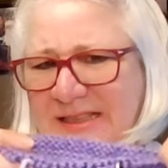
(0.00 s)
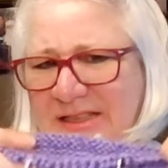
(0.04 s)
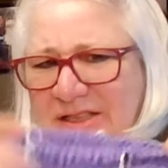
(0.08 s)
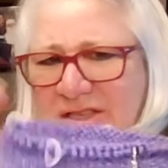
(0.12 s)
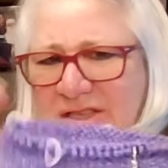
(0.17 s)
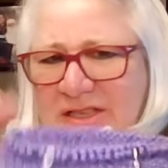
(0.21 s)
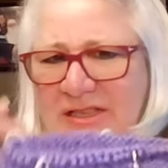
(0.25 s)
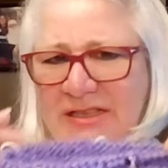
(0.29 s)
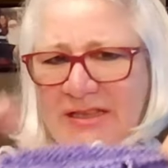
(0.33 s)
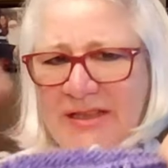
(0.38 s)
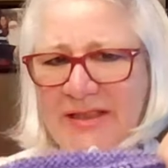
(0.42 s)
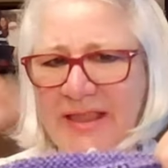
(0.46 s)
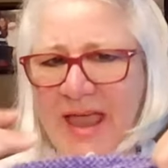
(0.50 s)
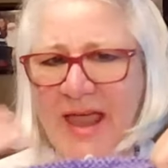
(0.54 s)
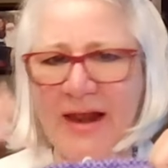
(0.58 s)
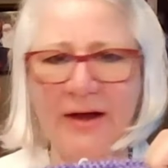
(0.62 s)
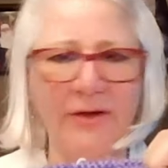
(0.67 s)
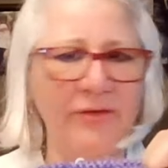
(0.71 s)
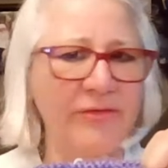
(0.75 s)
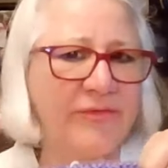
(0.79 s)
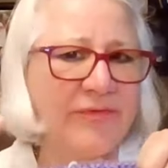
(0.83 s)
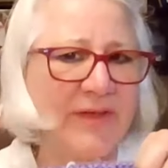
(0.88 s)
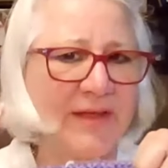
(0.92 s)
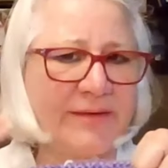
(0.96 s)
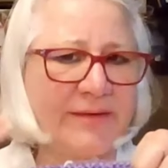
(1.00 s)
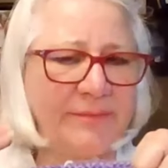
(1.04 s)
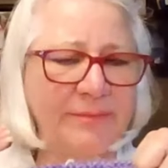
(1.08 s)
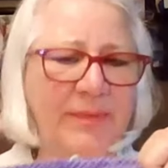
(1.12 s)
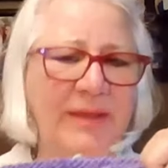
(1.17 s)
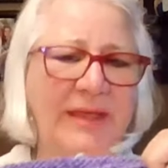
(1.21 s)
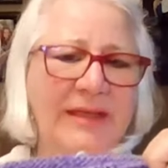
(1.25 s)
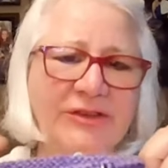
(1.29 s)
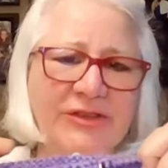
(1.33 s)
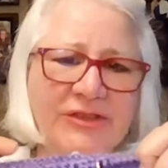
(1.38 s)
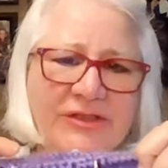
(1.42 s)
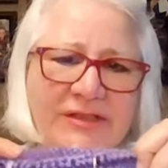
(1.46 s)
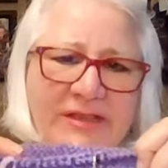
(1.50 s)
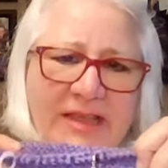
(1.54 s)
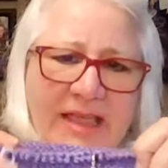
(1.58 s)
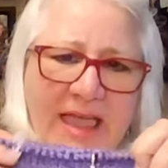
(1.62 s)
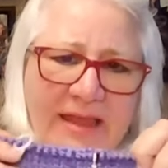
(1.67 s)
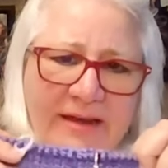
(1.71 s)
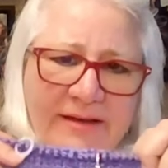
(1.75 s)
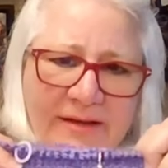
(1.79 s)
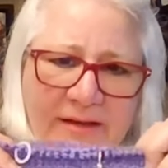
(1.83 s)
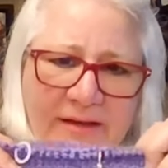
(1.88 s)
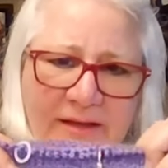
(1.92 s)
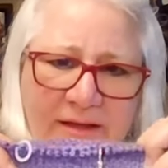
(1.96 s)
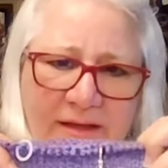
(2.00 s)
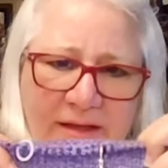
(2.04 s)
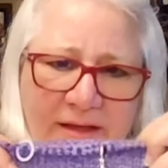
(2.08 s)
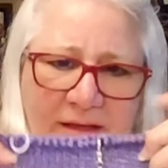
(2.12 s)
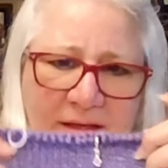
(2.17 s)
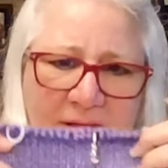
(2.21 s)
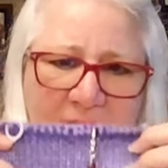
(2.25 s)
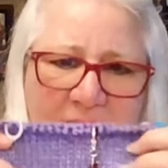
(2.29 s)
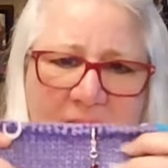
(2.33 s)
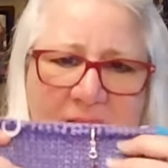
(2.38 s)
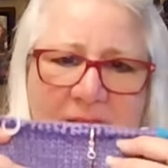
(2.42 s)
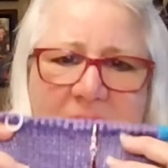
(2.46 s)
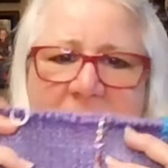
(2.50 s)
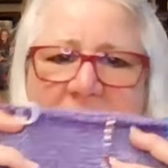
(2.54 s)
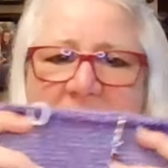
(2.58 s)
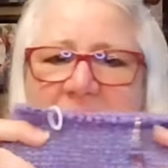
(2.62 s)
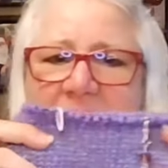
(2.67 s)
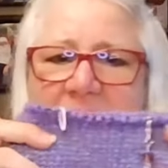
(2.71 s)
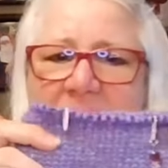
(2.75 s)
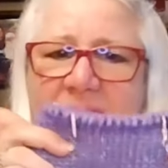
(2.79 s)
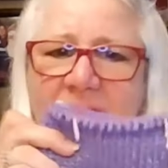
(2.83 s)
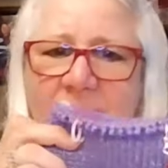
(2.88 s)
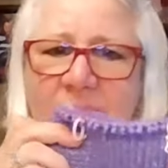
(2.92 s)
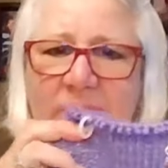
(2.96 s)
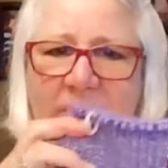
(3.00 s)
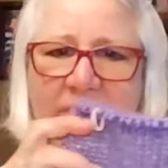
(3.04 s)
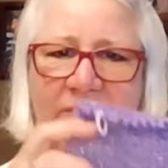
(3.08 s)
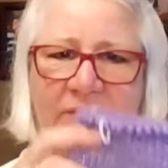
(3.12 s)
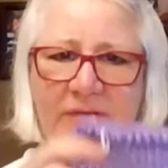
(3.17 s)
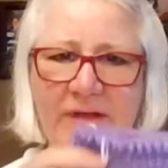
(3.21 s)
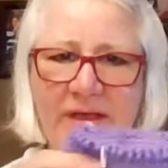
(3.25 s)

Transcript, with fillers: inches, and that'll fit Paige's head. So that's what I've